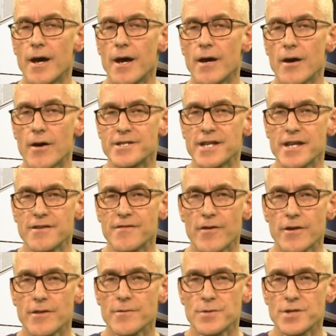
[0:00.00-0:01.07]

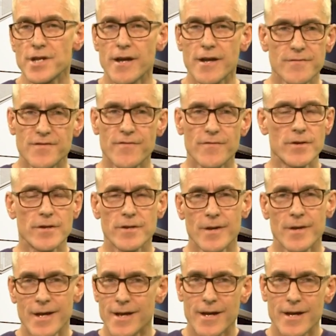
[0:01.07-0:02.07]
identify themselves for